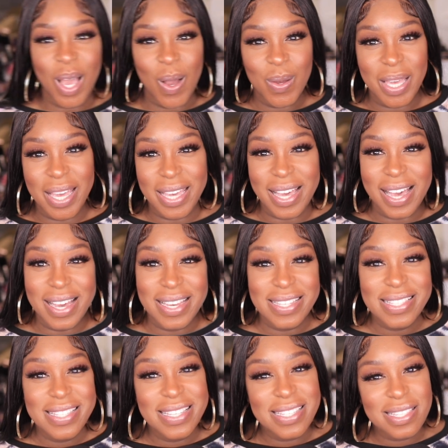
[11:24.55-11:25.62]
Okay,
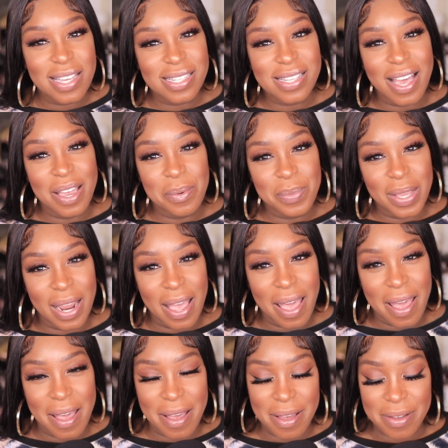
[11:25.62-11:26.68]
guys, this next item that I
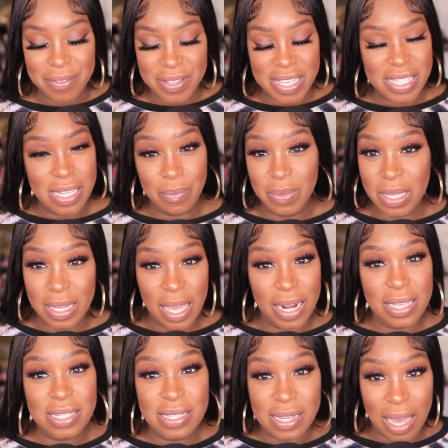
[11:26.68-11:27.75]
have is something that
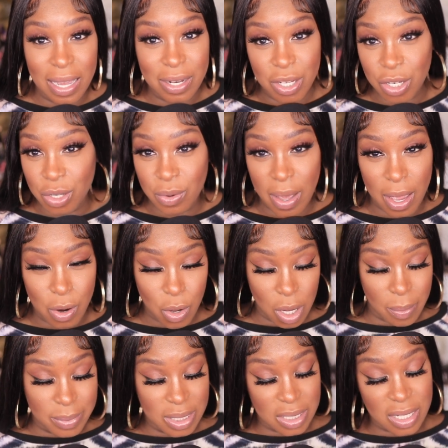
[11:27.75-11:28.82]
is not new at all.
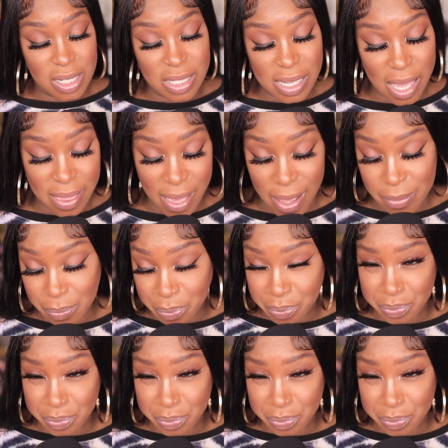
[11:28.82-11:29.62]
I'm just going to say that.